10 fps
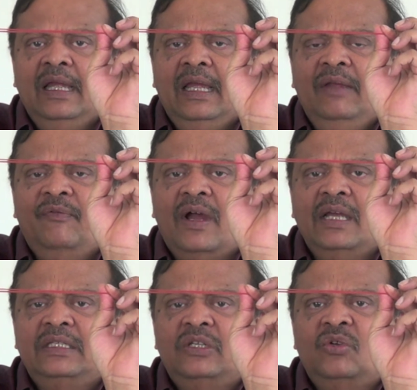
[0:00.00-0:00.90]
if I
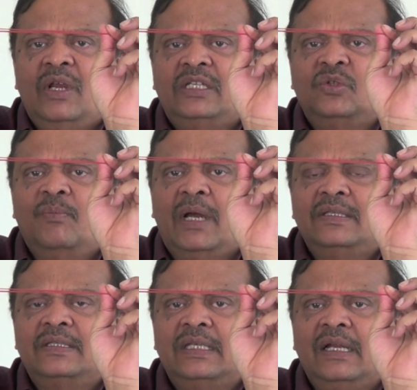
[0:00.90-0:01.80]
stretch
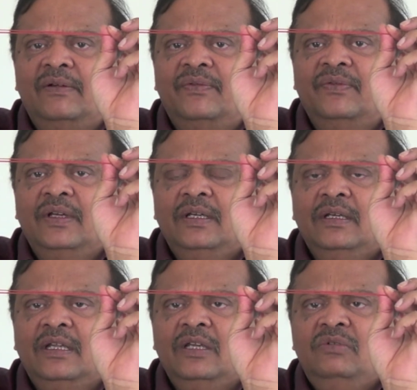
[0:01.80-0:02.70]
myself,
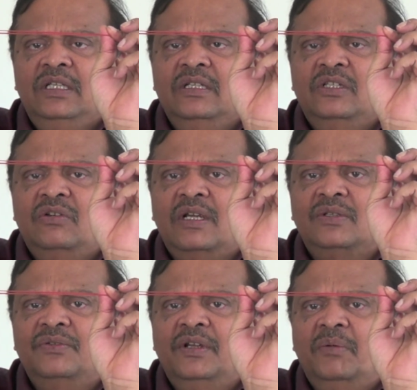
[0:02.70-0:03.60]
can you see the stress
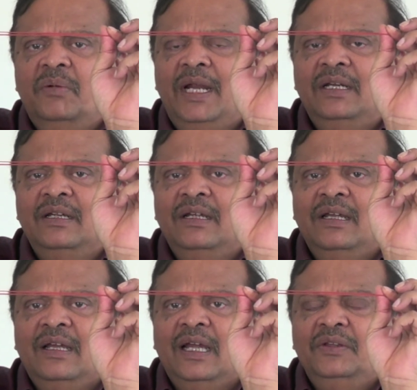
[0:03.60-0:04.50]
on the rubber band
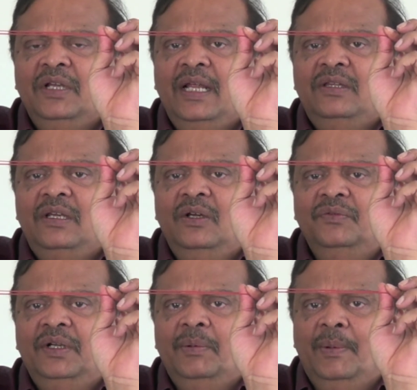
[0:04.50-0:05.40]
and the lengthening of
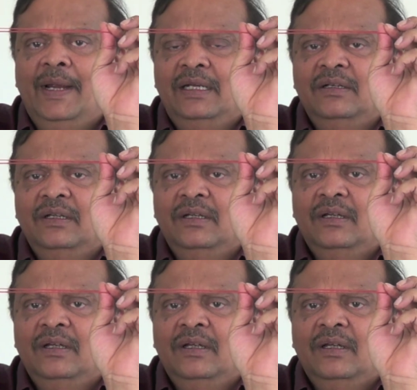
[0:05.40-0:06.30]
the rubber band?
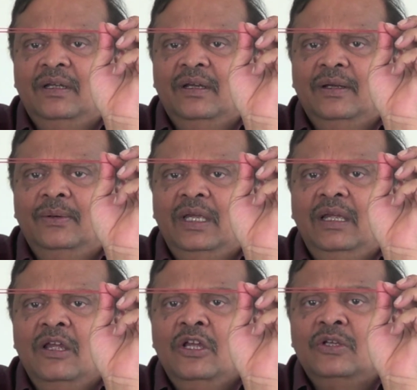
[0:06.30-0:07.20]

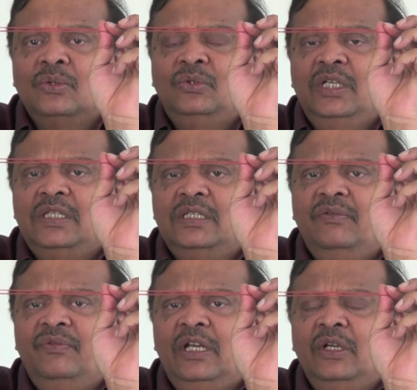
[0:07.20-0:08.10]
Okay, so this is
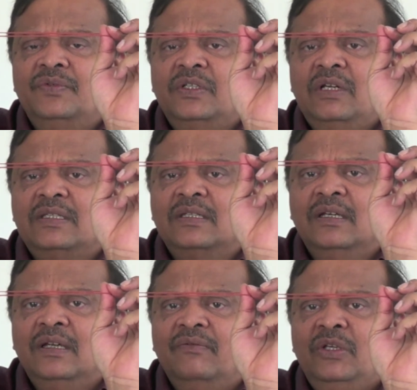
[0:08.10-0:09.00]
the feeling of stress
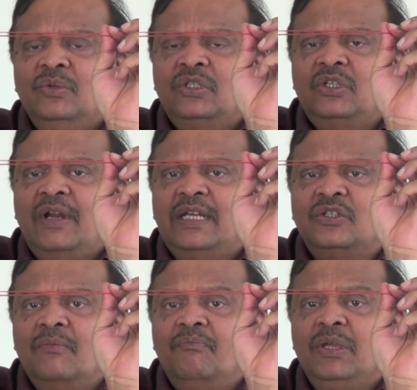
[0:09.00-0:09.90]
when you
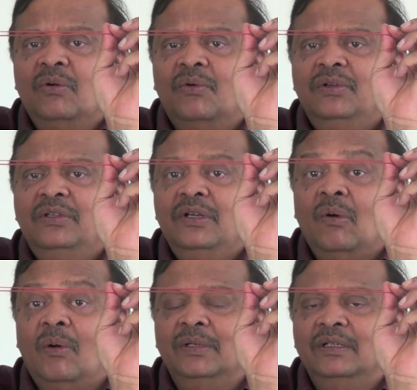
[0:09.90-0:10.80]
stretch beyond the
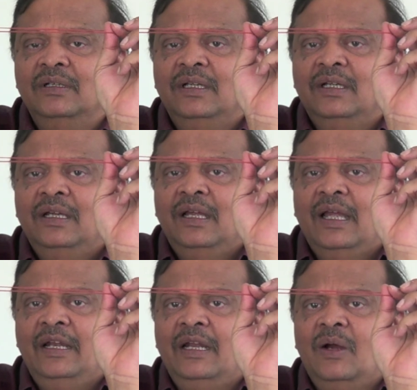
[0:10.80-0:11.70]
normal.
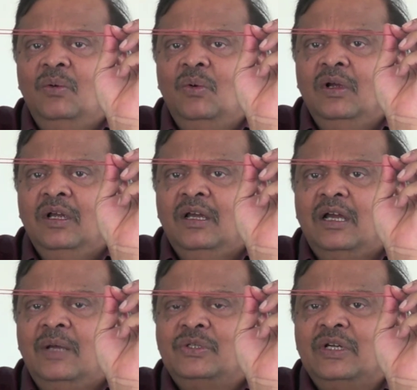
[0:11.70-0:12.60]
And now
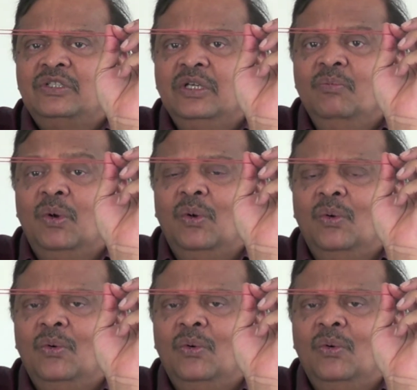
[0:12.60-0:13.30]
I'm stretching more.